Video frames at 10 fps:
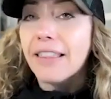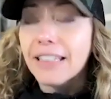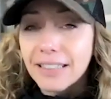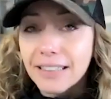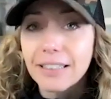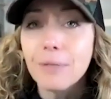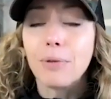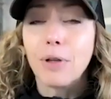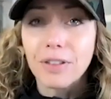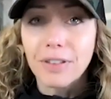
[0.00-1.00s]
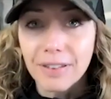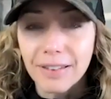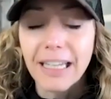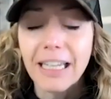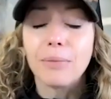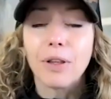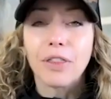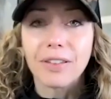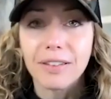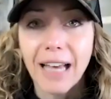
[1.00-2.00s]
this is simple, this is sustainable, this is